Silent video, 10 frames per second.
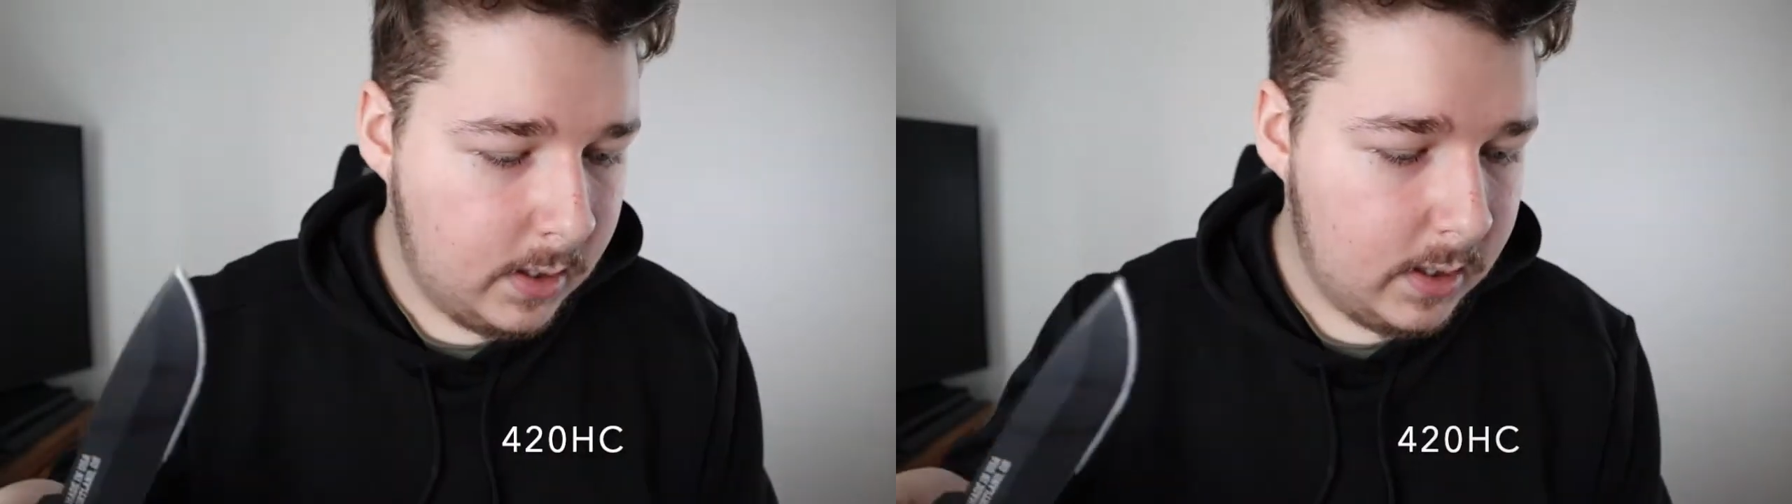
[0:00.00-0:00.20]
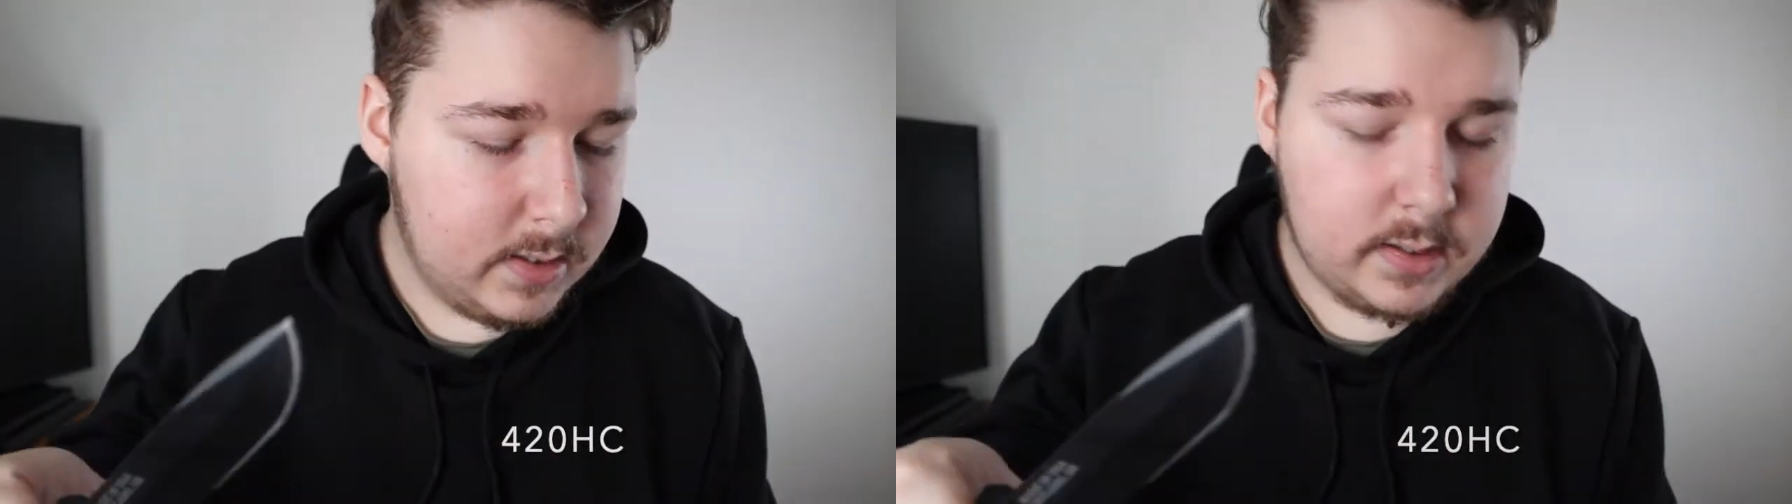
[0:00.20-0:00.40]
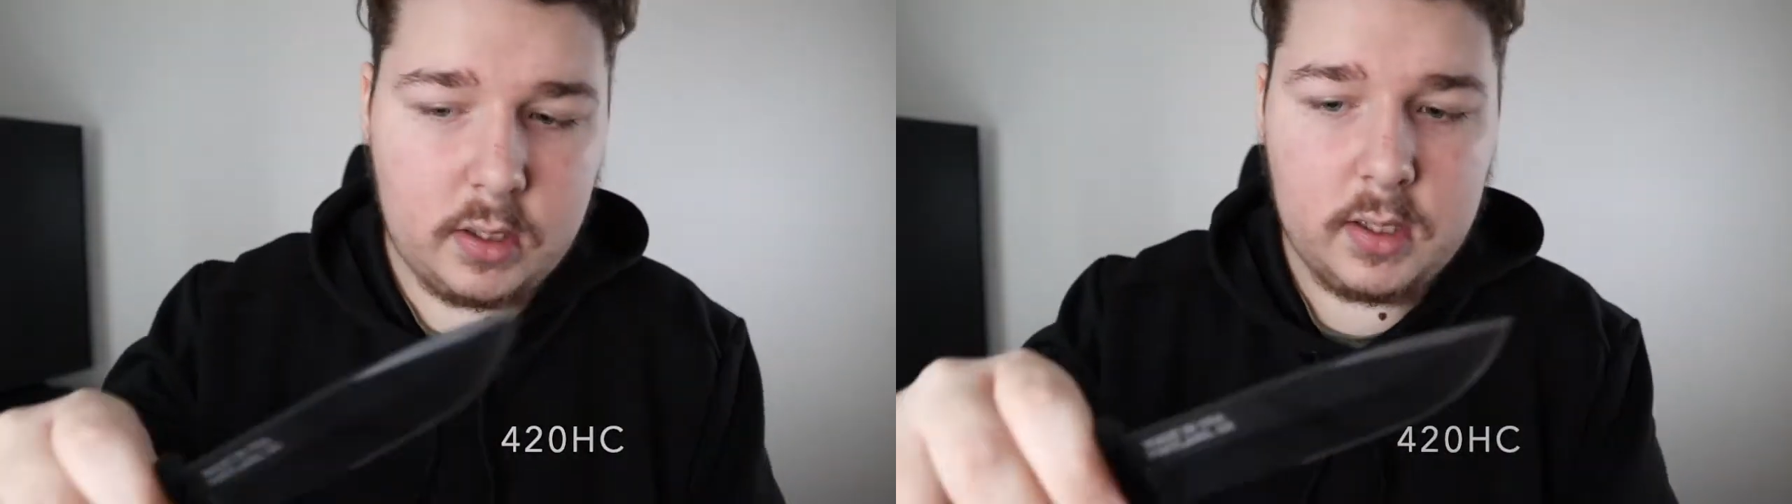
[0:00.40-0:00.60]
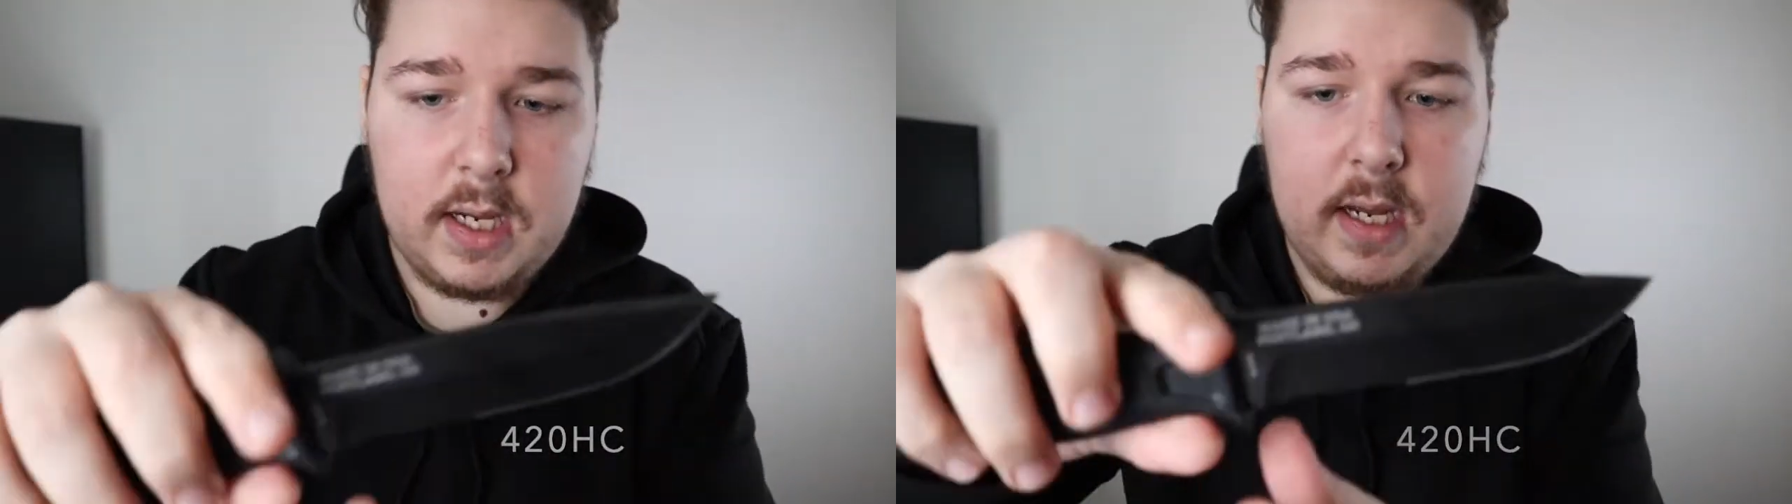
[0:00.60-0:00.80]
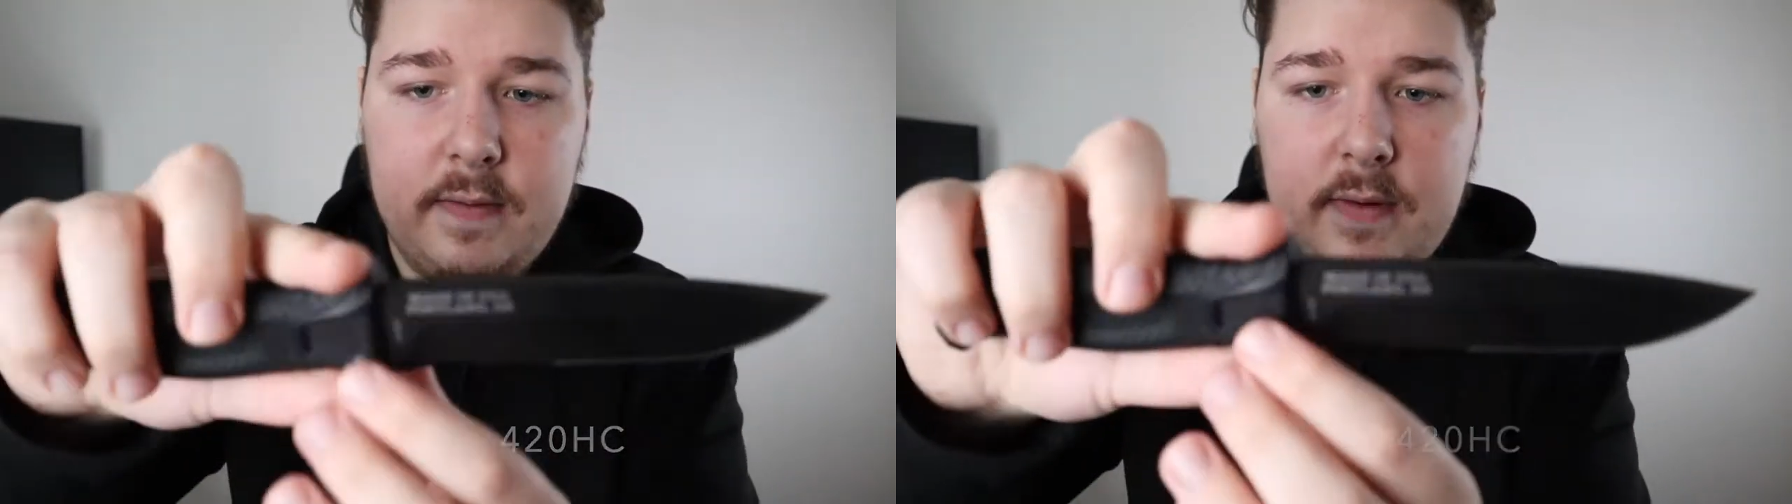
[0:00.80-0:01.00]
It's going to
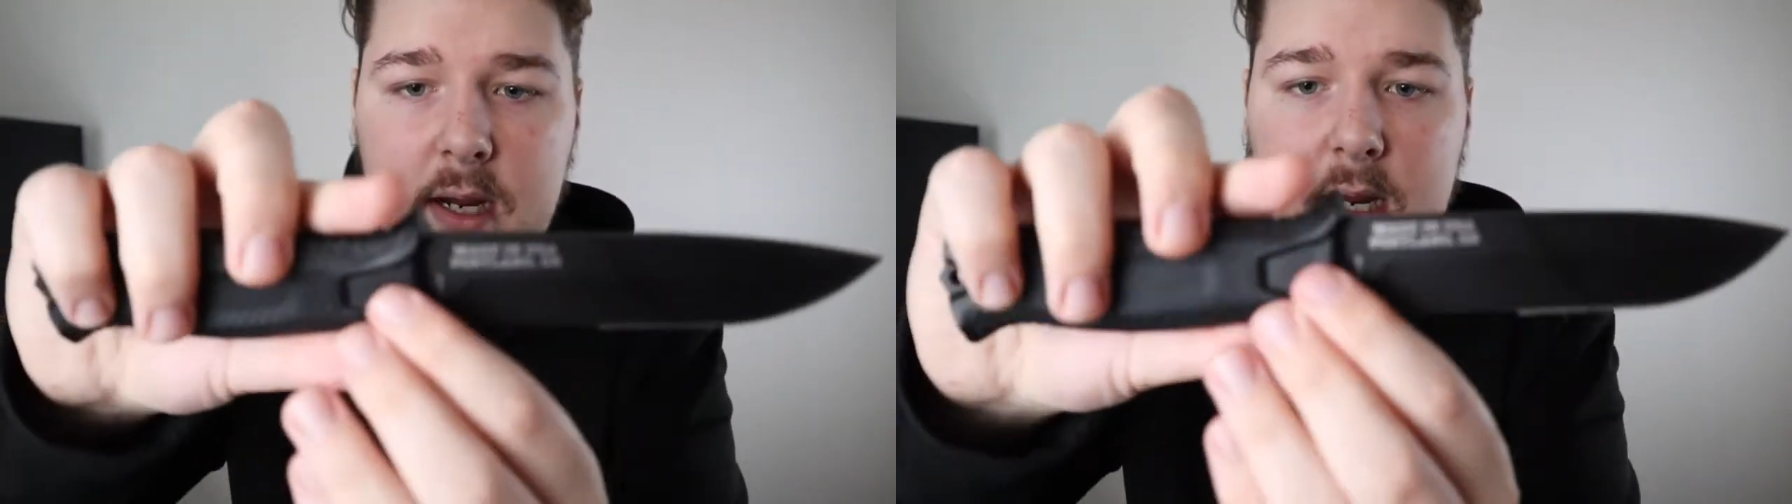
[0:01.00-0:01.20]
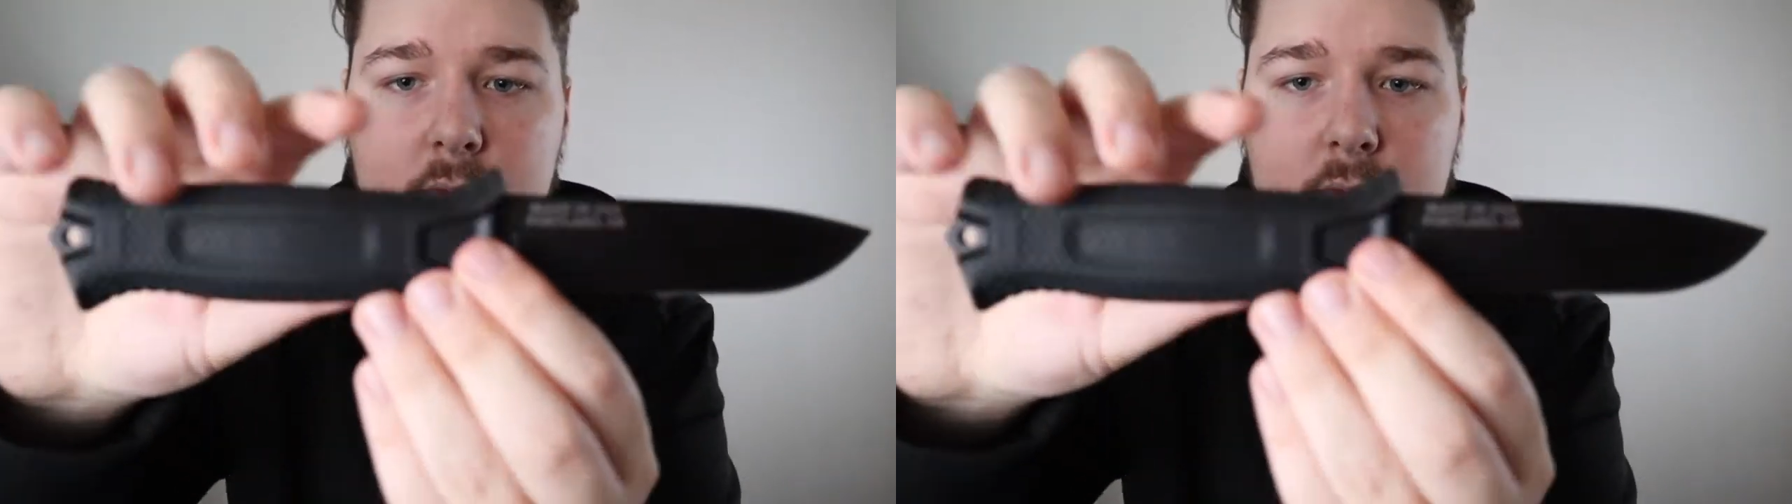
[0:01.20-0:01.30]
have a